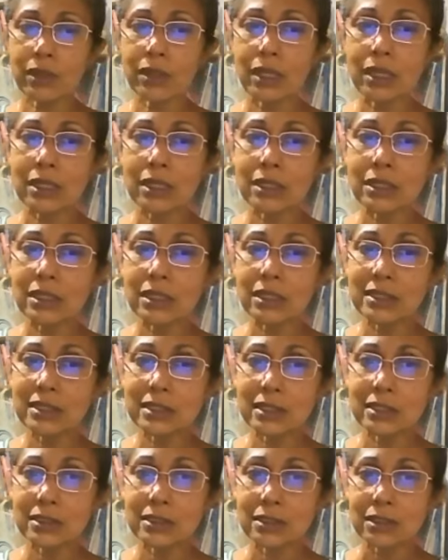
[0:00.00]
that
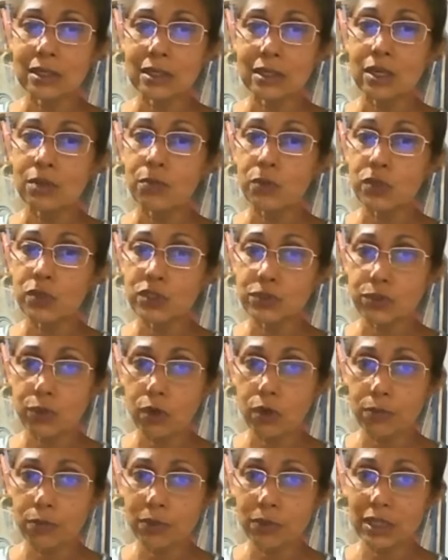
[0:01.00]
this is most
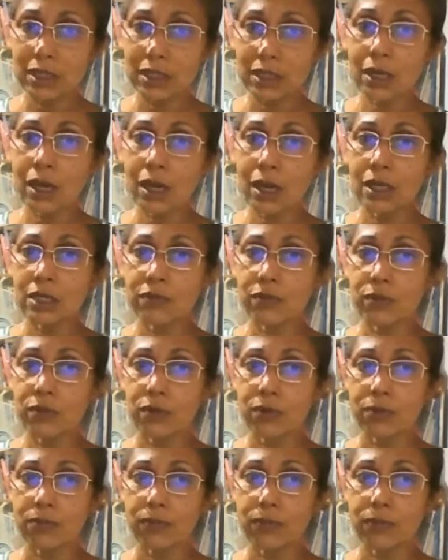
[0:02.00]
probably a carnivore.